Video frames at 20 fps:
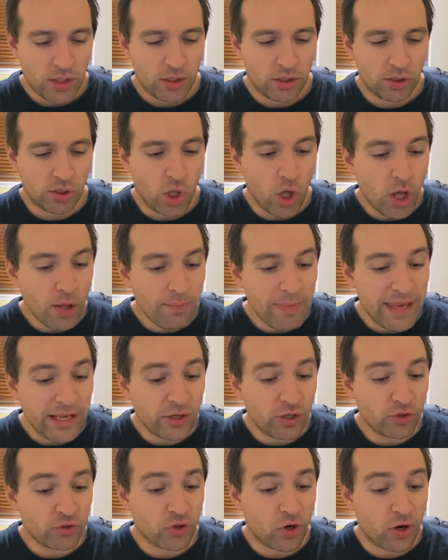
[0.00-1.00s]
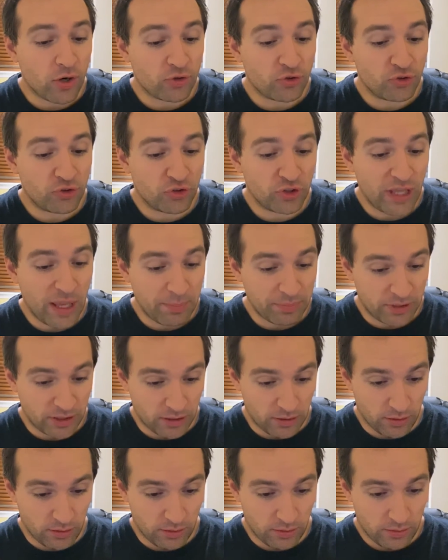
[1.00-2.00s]
Lawmakers are
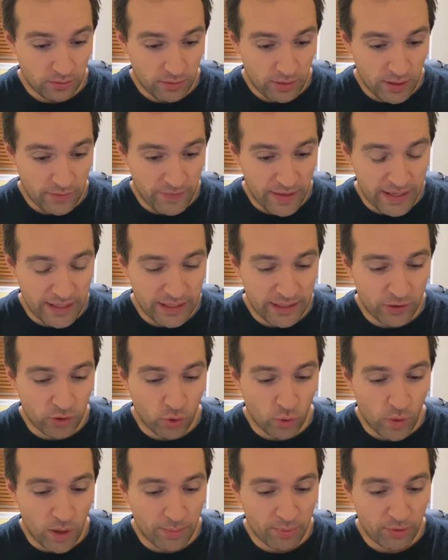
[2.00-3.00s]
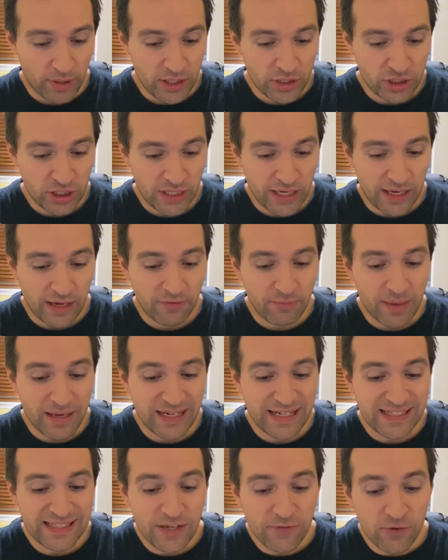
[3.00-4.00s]
skeptical of any cooperation and have made
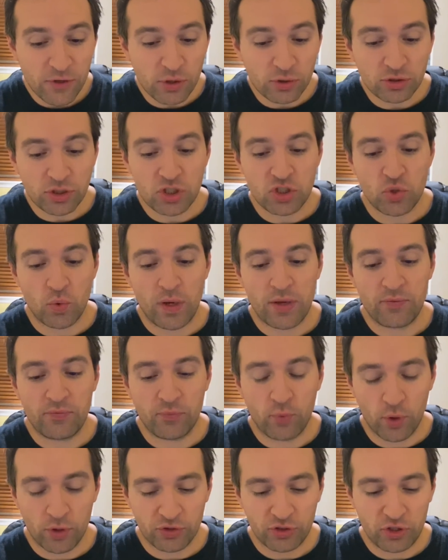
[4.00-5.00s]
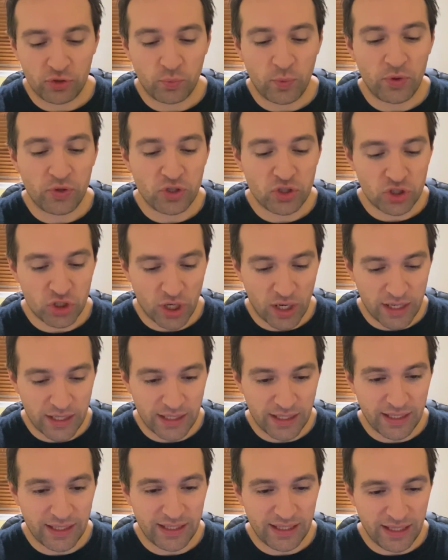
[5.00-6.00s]
it difficult to join forces with
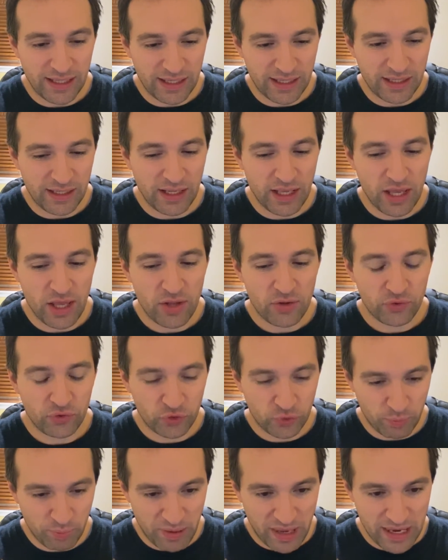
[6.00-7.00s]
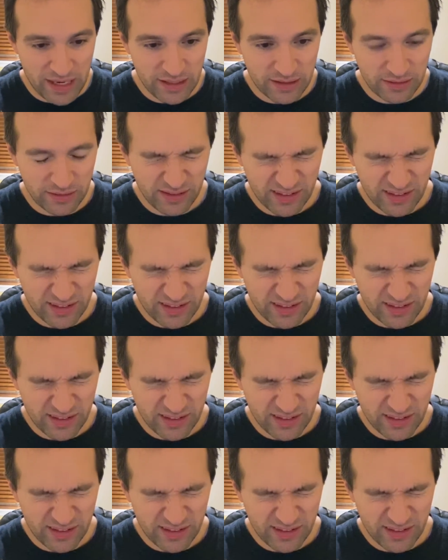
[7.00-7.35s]
China in space.